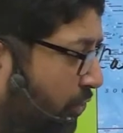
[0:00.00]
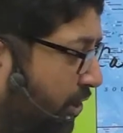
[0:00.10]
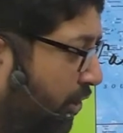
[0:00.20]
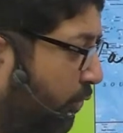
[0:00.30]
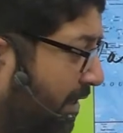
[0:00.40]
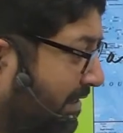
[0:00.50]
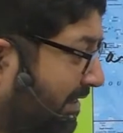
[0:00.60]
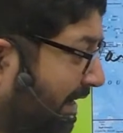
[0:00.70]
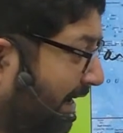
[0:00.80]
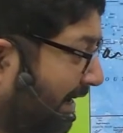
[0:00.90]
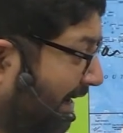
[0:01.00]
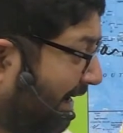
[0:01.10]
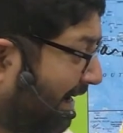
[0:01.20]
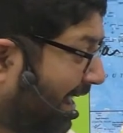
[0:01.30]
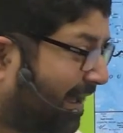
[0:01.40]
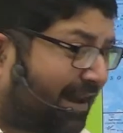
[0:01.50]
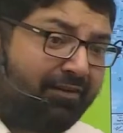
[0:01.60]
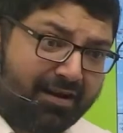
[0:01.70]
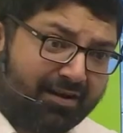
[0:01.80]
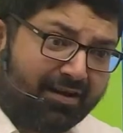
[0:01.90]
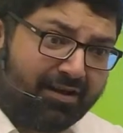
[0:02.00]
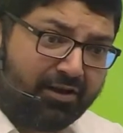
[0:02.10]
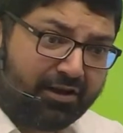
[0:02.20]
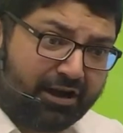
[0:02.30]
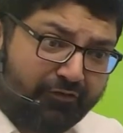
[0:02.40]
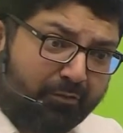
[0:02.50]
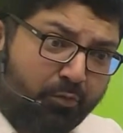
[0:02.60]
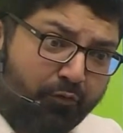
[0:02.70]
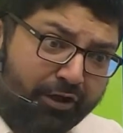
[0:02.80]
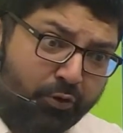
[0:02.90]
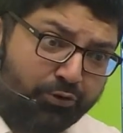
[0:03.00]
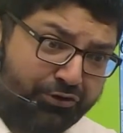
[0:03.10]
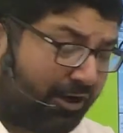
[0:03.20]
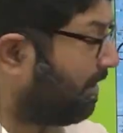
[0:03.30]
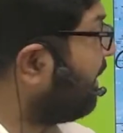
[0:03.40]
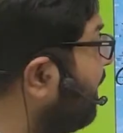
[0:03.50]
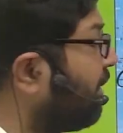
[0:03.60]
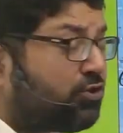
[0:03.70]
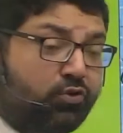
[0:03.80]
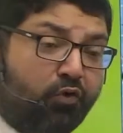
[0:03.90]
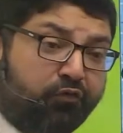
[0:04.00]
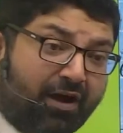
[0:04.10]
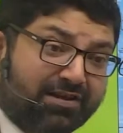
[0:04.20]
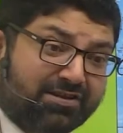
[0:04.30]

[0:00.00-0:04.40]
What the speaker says: You can see it like a river moving in ocean. It is so fast,